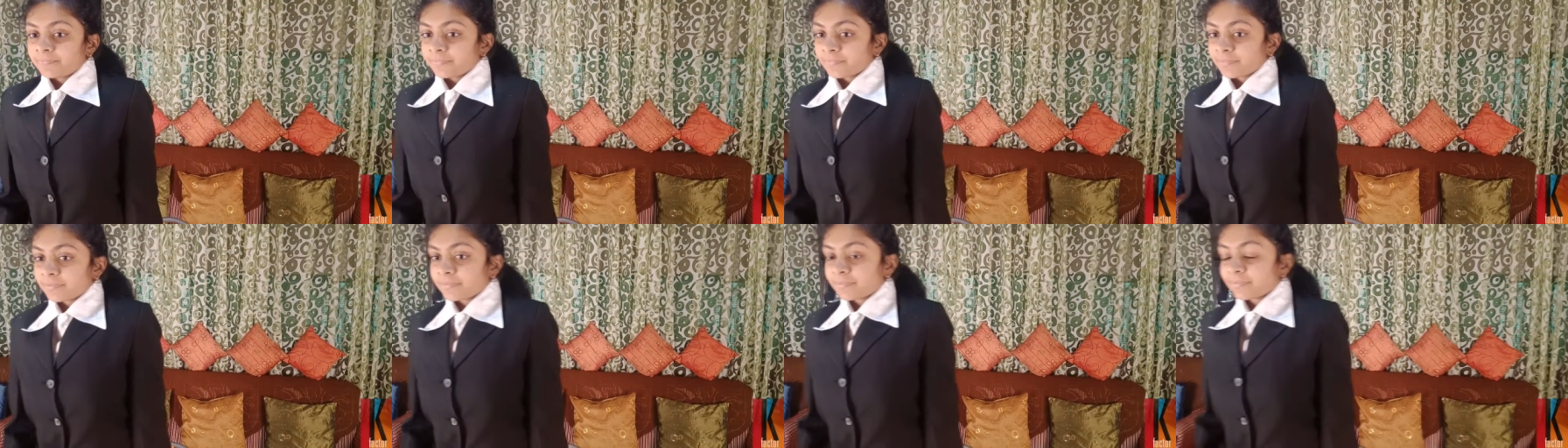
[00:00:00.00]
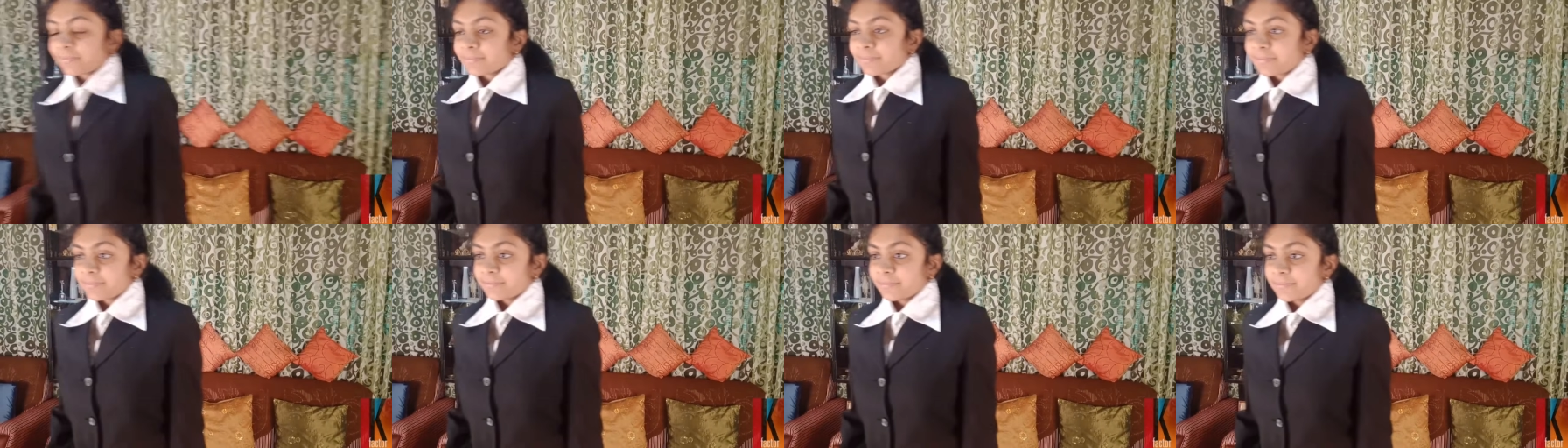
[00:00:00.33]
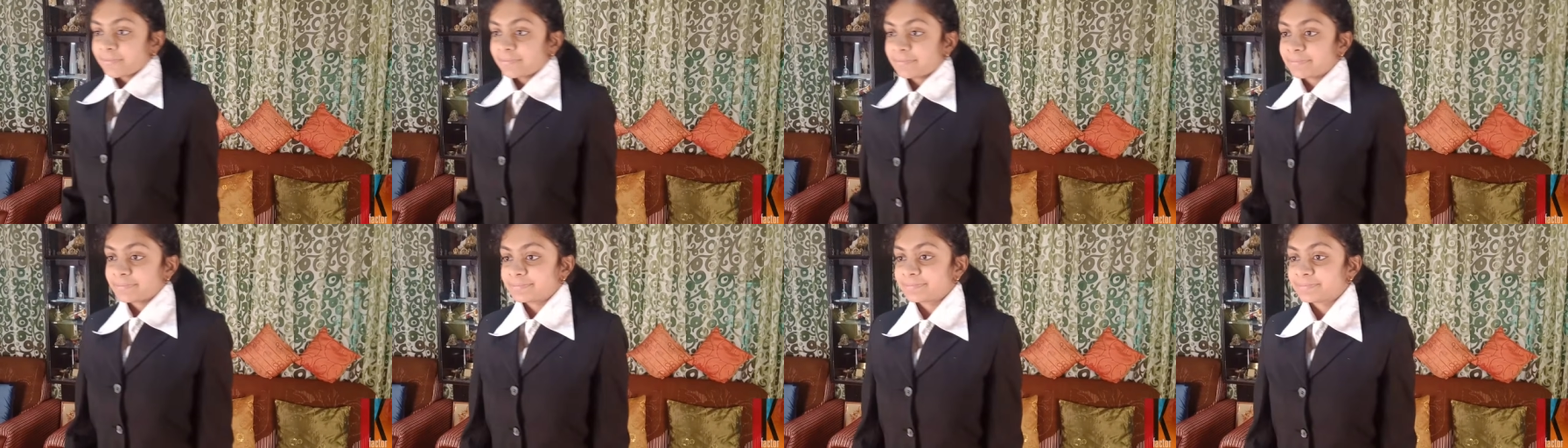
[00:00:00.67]
is the
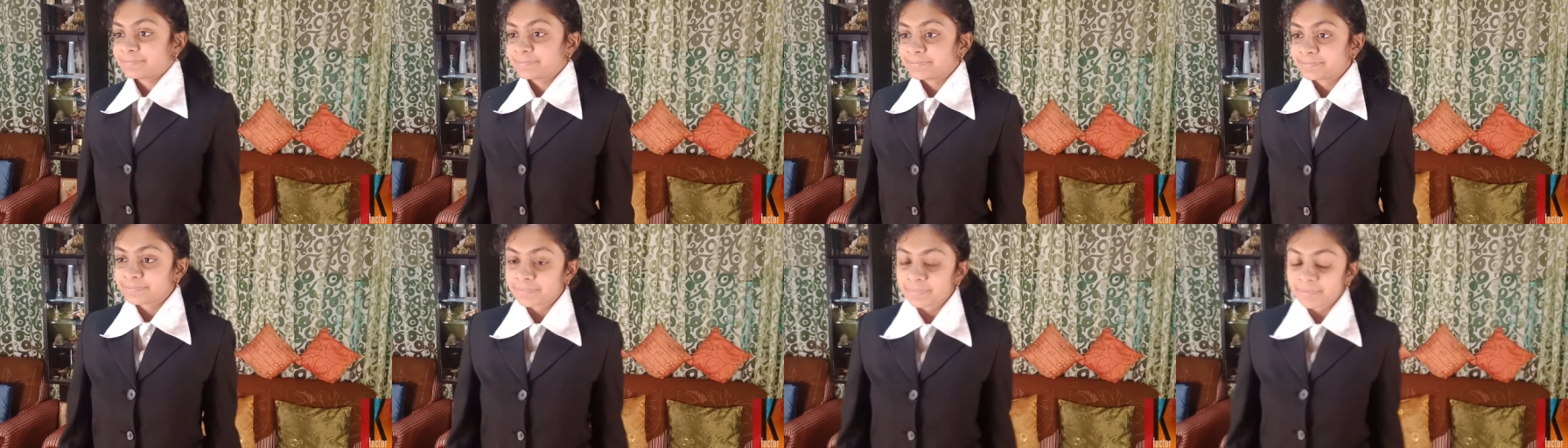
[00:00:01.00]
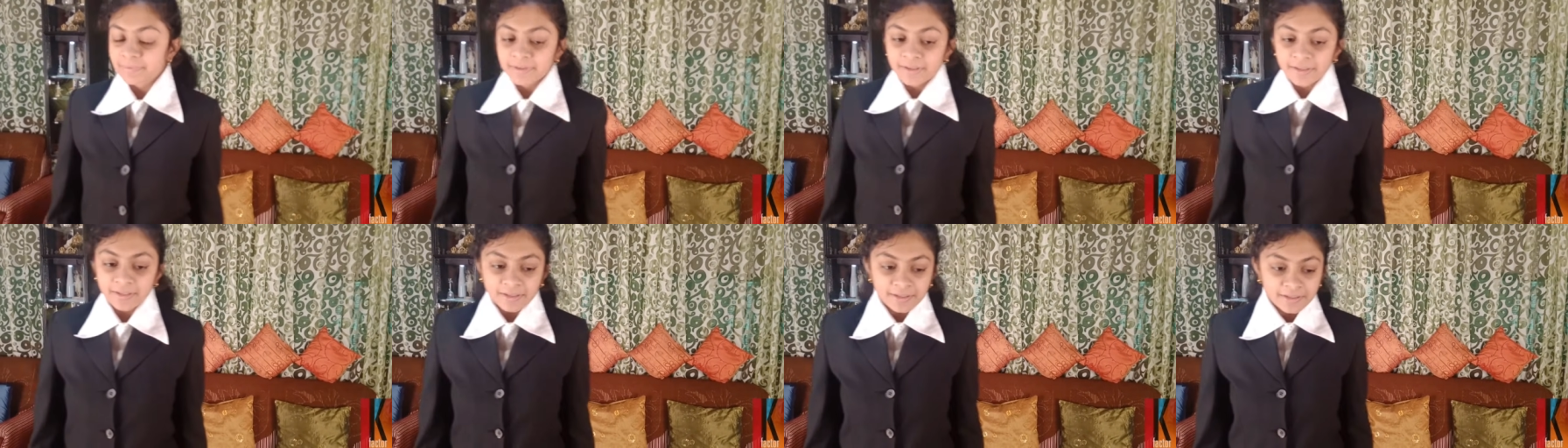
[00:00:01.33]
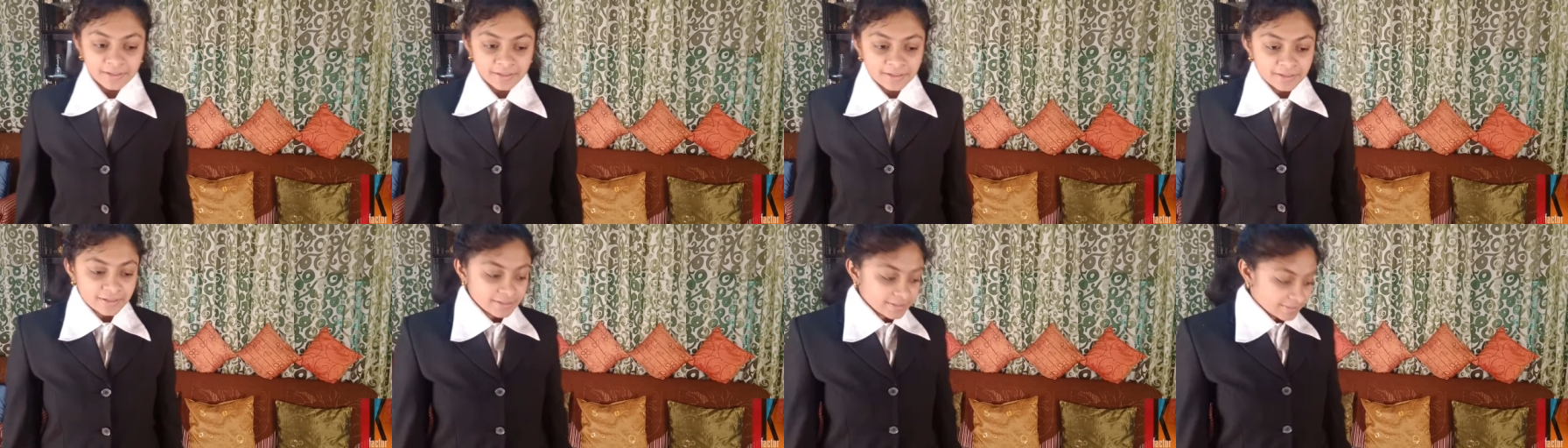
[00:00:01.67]
way they stand.
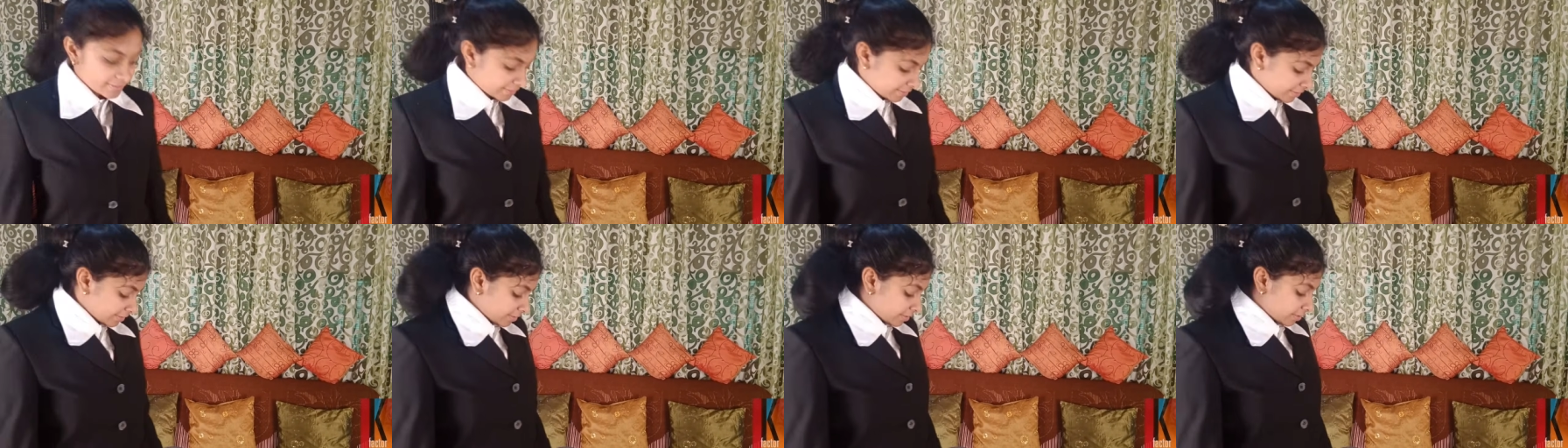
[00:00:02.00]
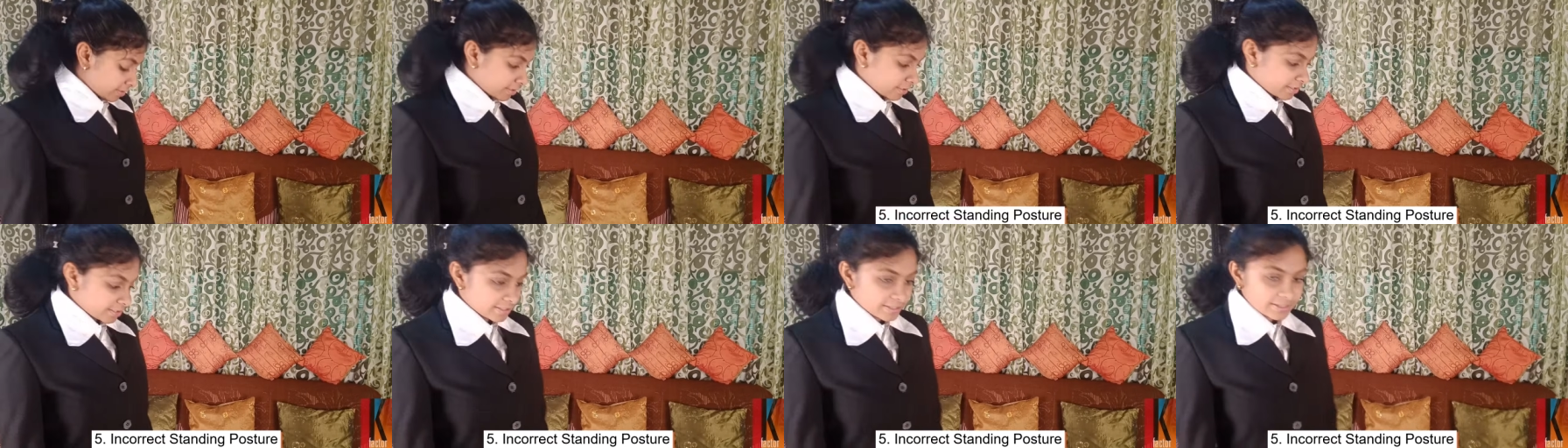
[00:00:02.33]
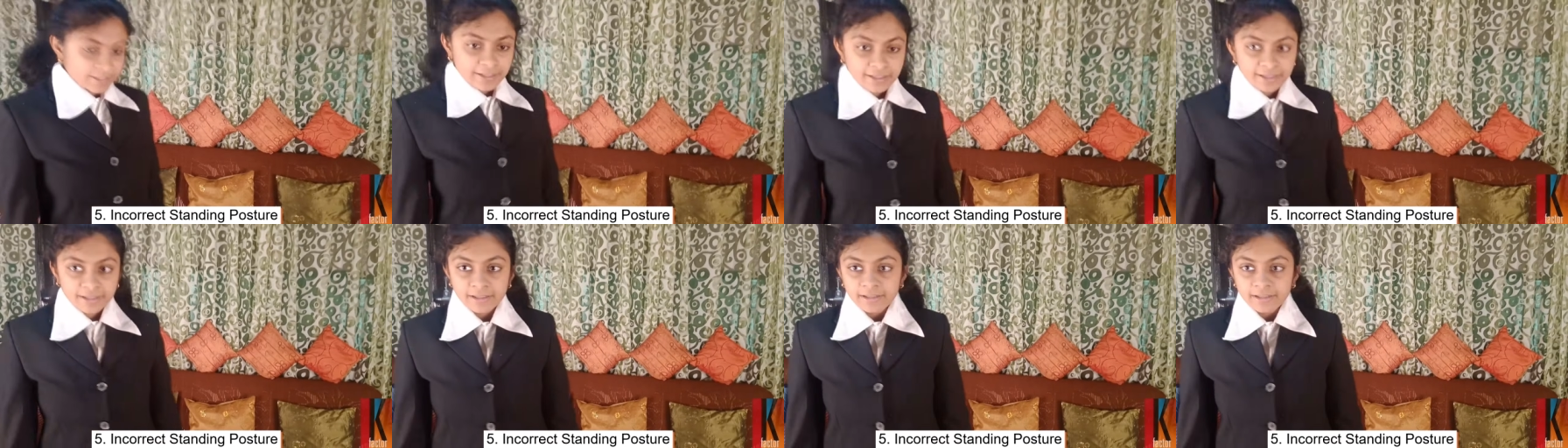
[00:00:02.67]
The posture.